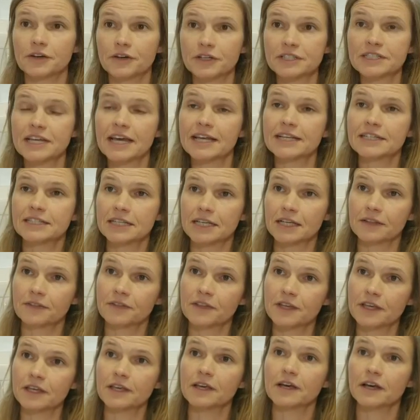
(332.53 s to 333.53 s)
are attending
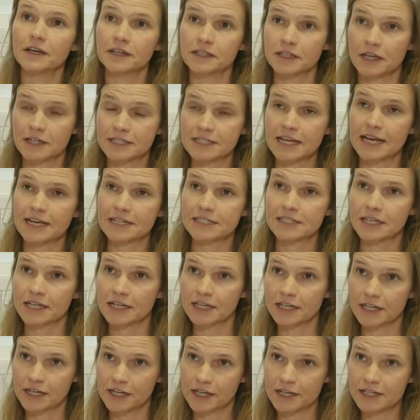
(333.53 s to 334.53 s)
the Ataxia
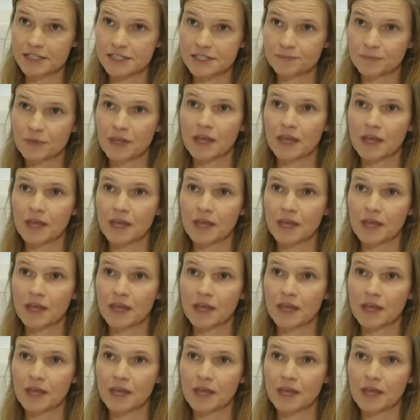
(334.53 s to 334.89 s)
clinics.